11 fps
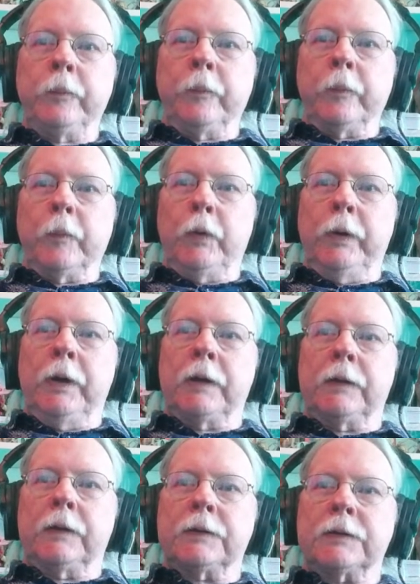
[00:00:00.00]
We got
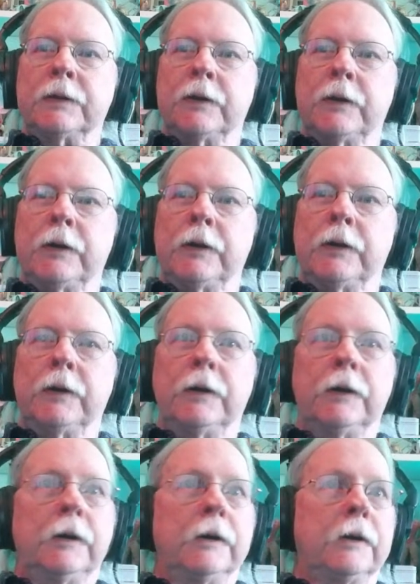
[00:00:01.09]
the
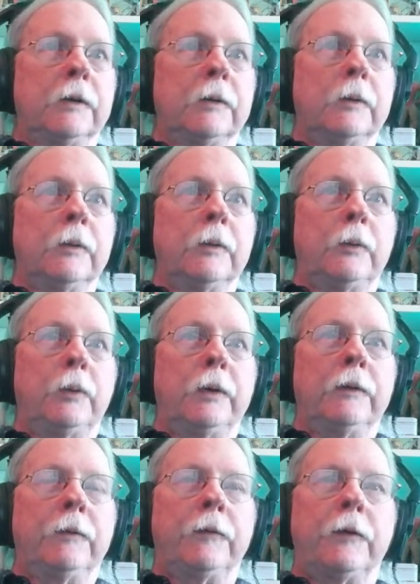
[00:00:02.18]
skirt
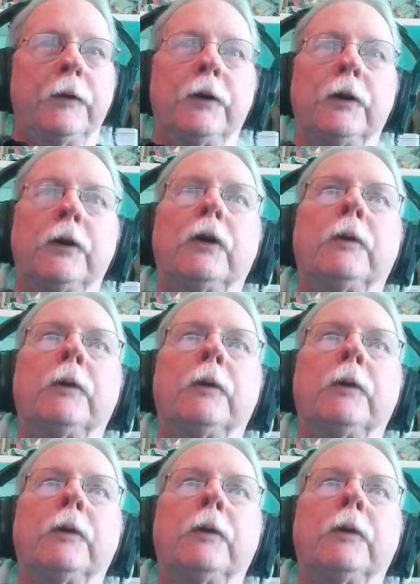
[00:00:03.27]
with fur.